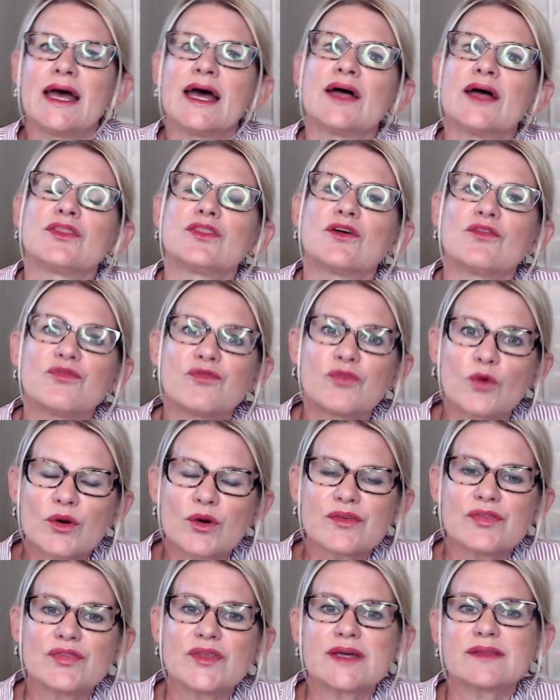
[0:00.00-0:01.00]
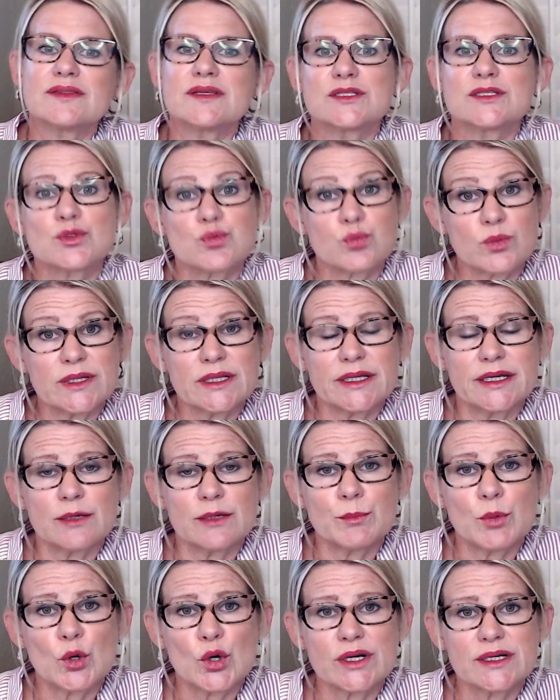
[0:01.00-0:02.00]
The fourth thing that's really
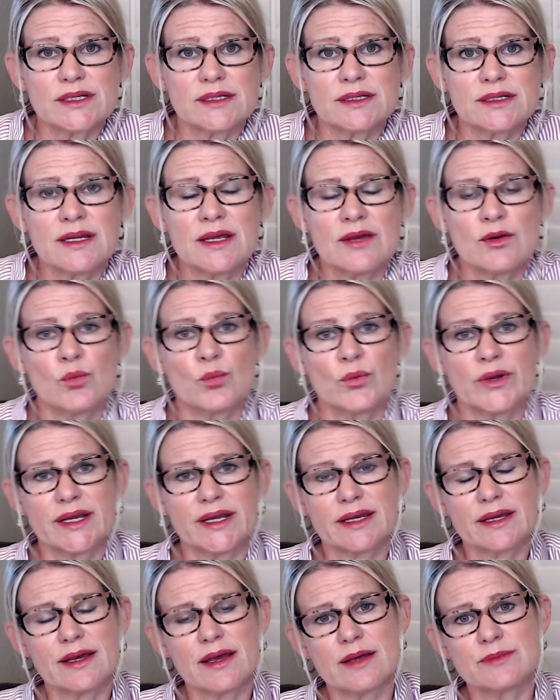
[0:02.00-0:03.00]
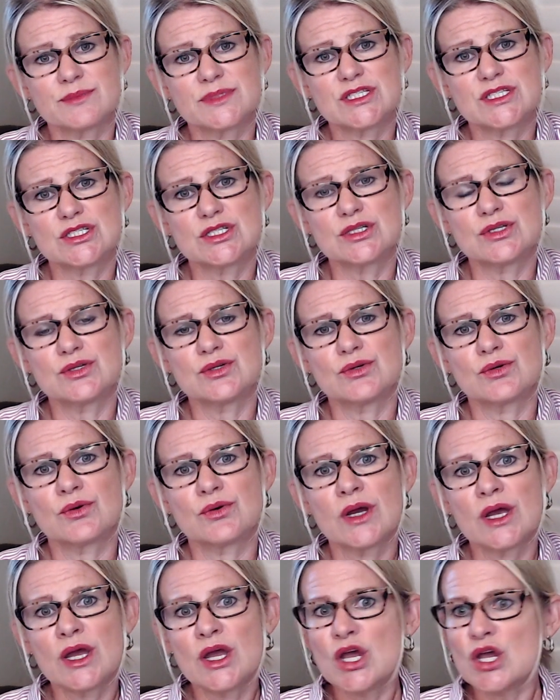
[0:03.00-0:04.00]
important when it comes to
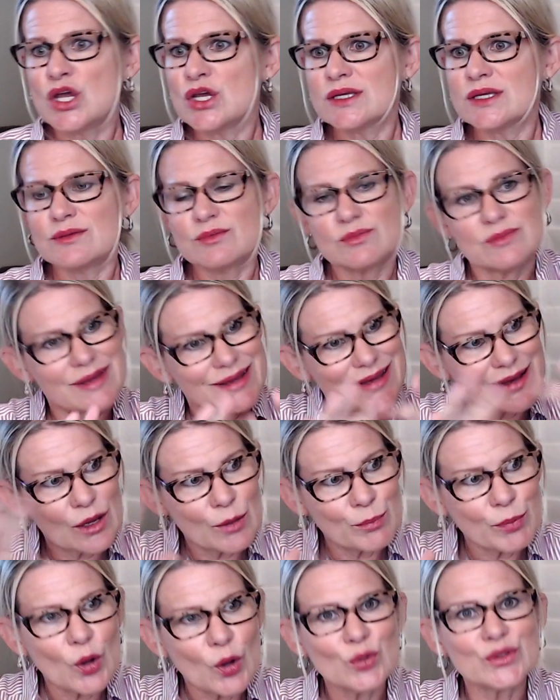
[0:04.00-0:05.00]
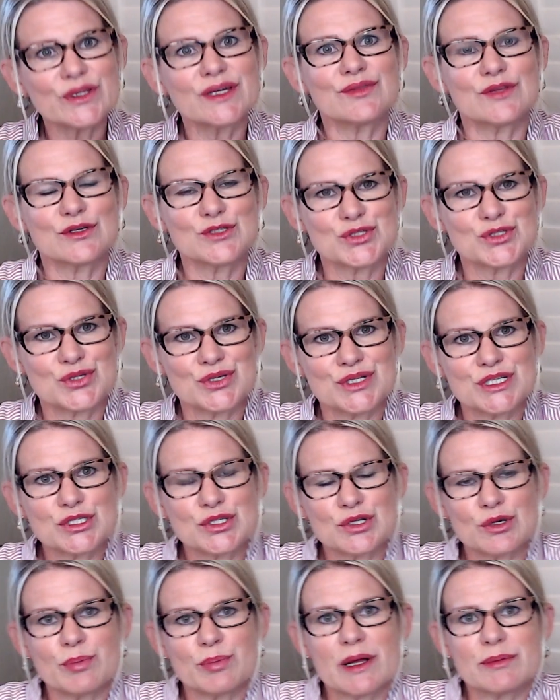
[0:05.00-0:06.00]
upholding those traditional
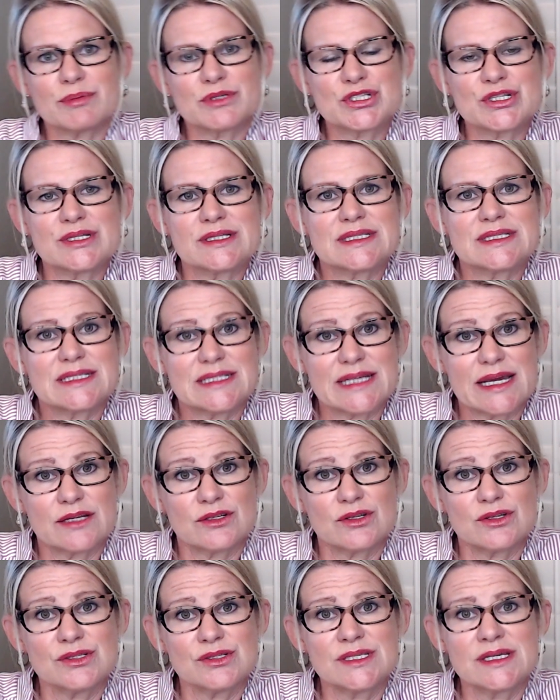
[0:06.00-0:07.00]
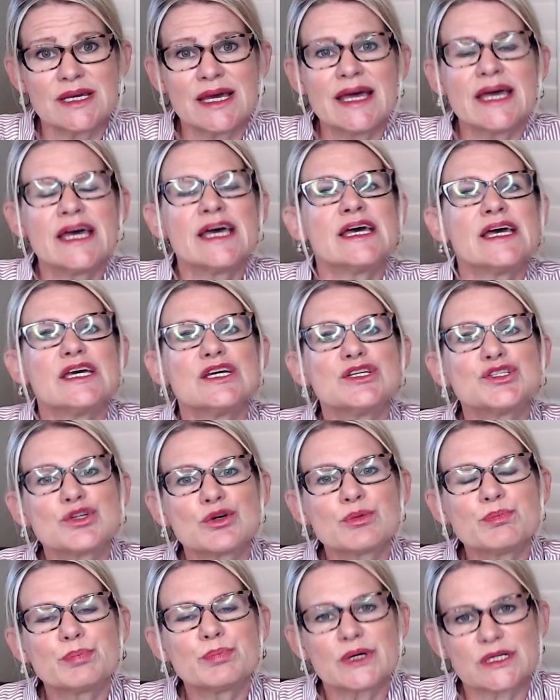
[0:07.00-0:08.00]
publishing standards is your
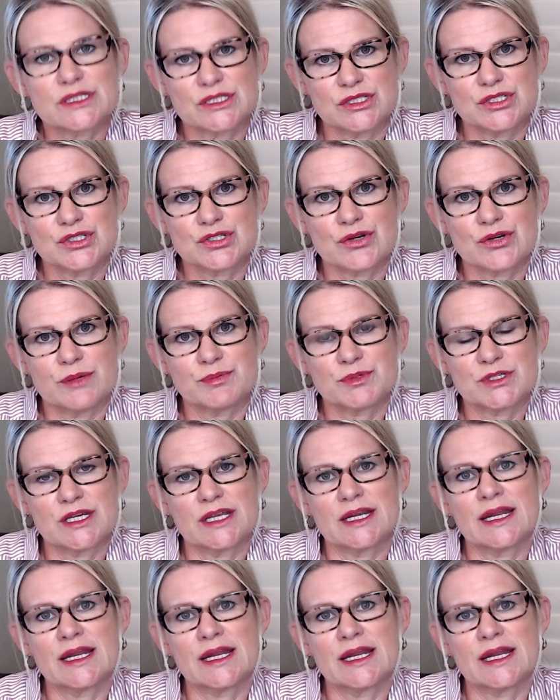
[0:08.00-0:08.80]
book description.